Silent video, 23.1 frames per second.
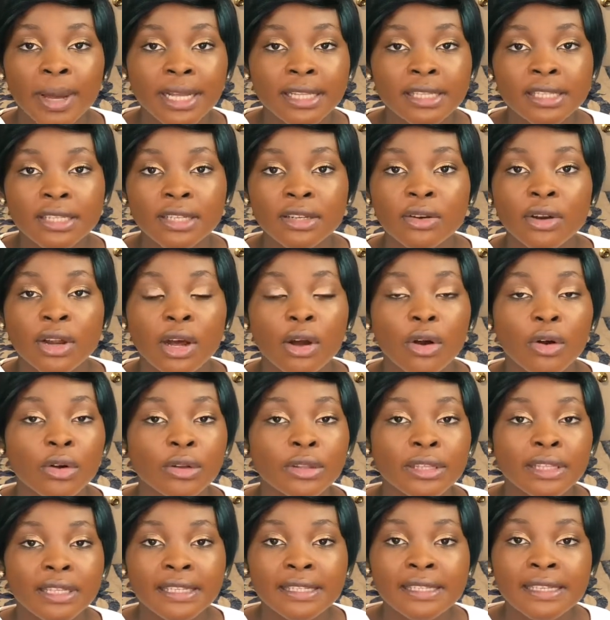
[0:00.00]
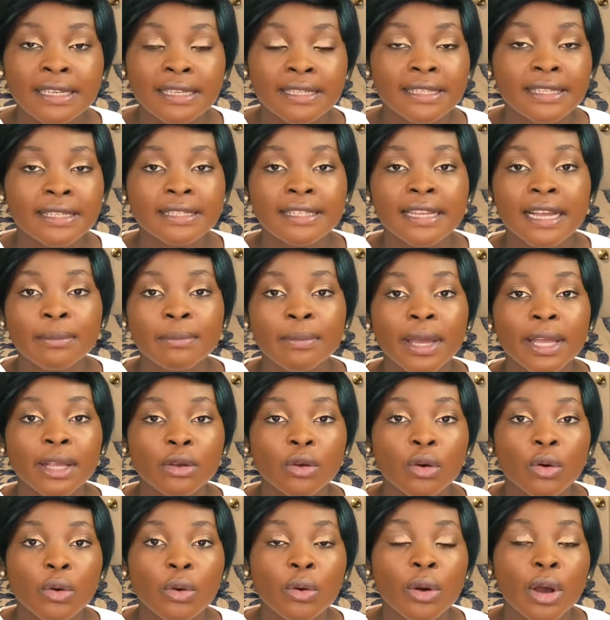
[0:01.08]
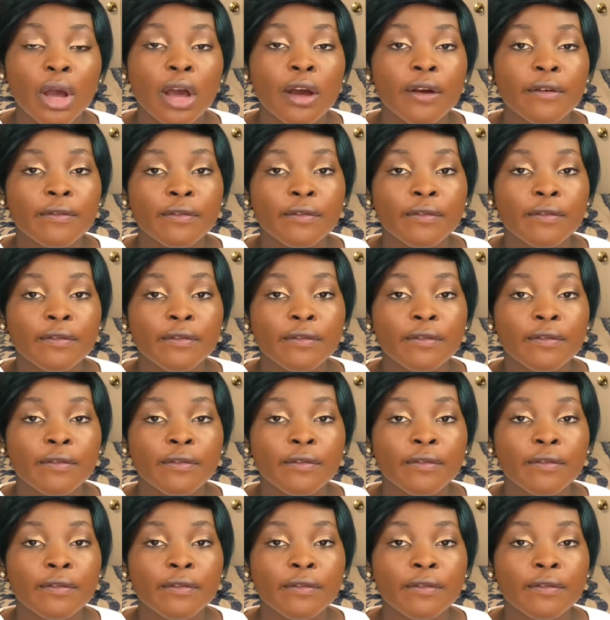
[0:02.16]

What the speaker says: bacteria or diseases that might go